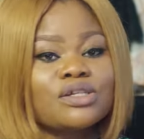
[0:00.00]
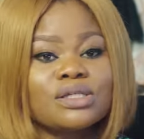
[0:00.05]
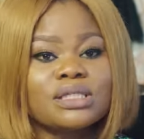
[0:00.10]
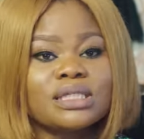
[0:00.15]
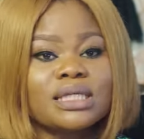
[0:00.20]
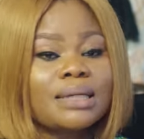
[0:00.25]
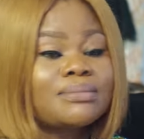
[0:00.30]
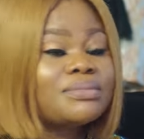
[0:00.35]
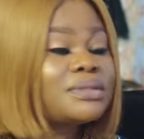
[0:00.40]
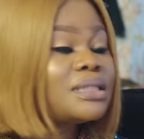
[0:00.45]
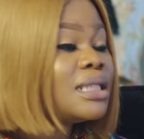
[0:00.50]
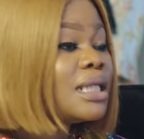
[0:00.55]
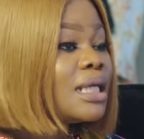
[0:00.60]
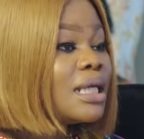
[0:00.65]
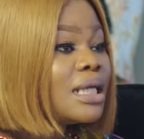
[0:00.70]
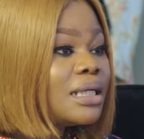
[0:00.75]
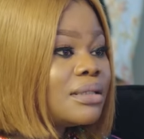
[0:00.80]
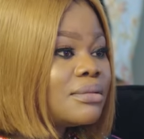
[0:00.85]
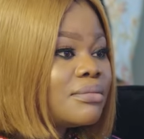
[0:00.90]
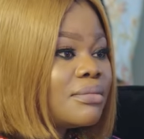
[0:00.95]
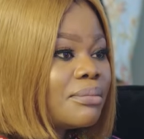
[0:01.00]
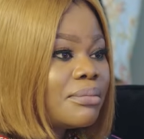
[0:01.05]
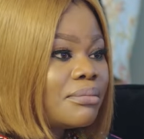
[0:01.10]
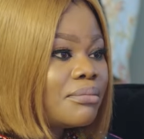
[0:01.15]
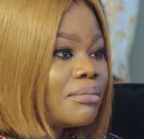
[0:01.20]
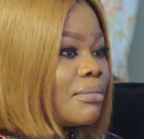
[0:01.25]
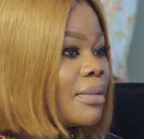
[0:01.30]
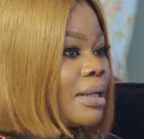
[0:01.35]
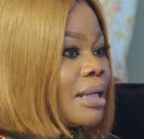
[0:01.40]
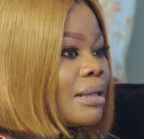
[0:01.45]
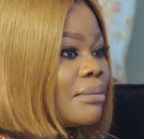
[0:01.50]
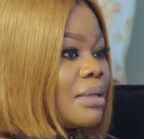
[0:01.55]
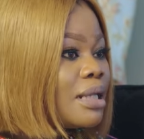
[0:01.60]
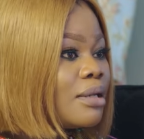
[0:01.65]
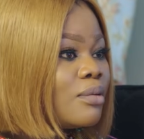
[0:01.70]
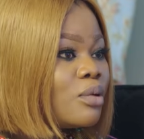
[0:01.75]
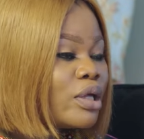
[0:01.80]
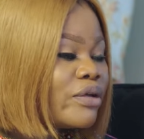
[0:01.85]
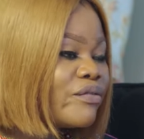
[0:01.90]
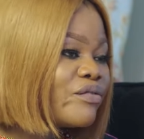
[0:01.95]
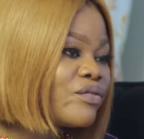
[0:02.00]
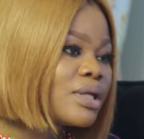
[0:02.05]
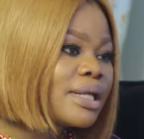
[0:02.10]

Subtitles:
I just kept me looking